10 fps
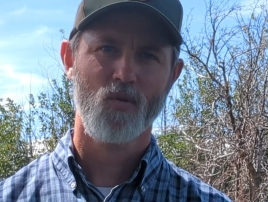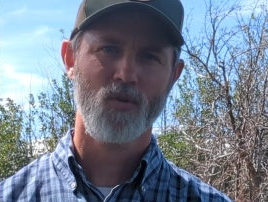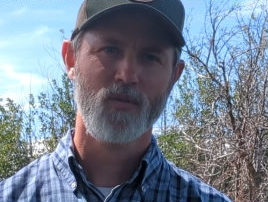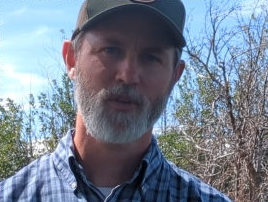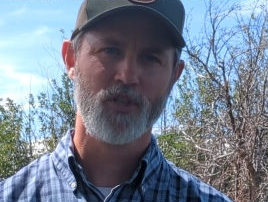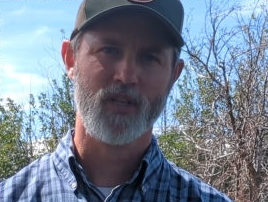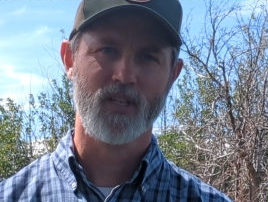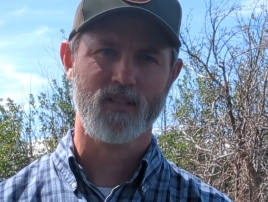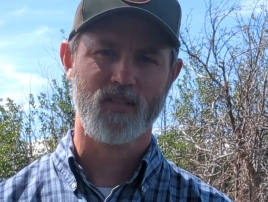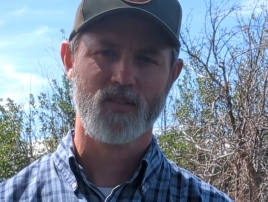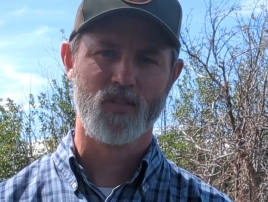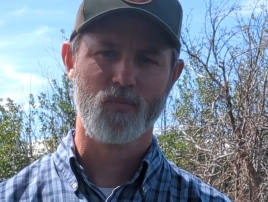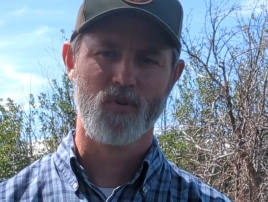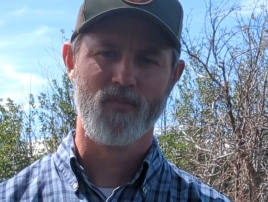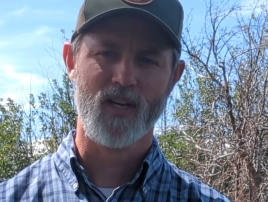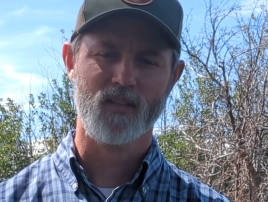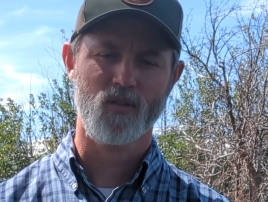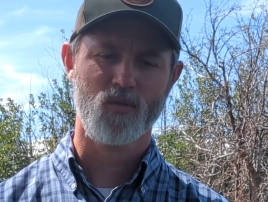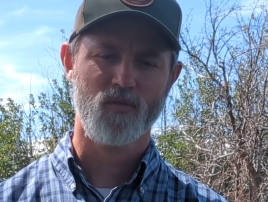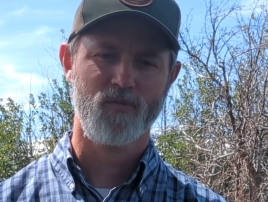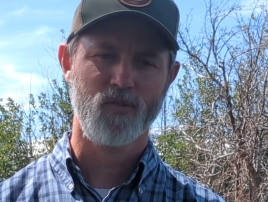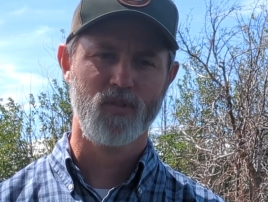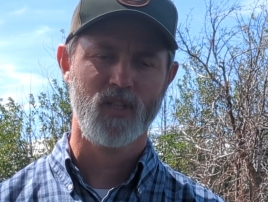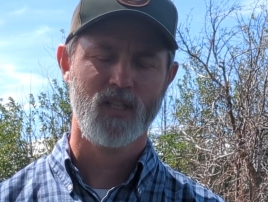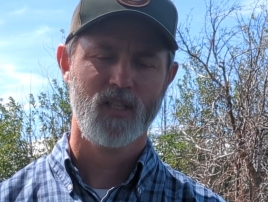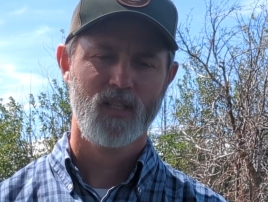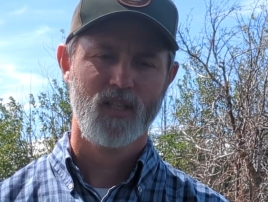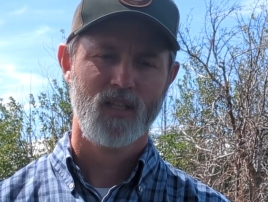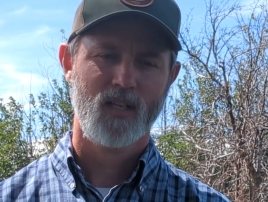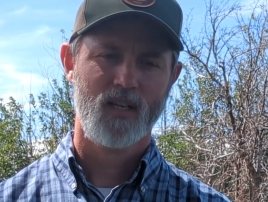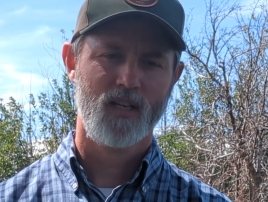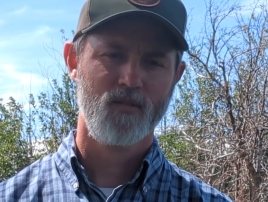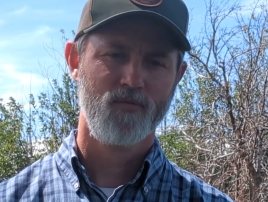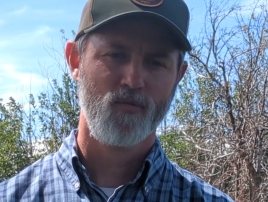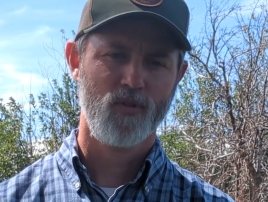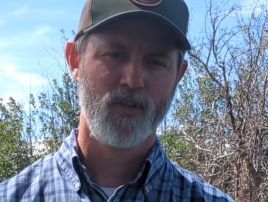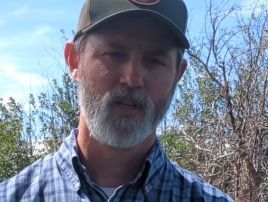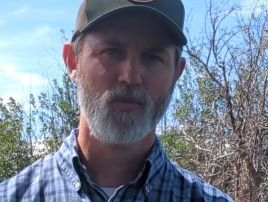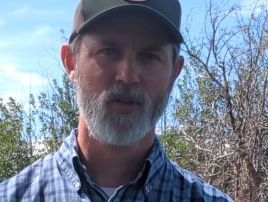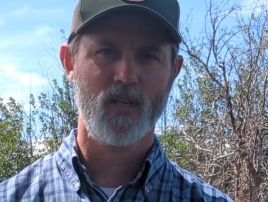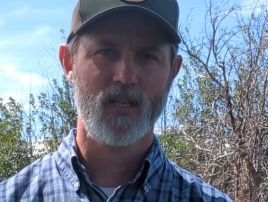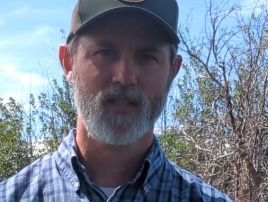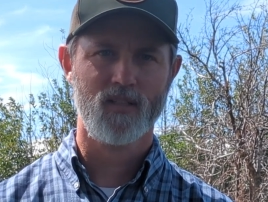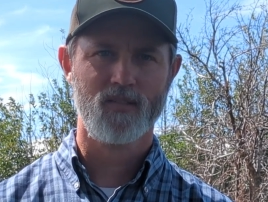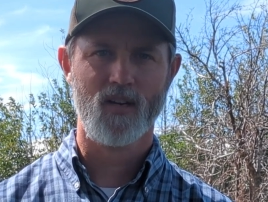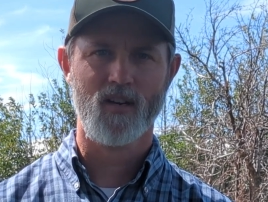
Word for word: goal and mission is, is to provide local food uh, for the community in this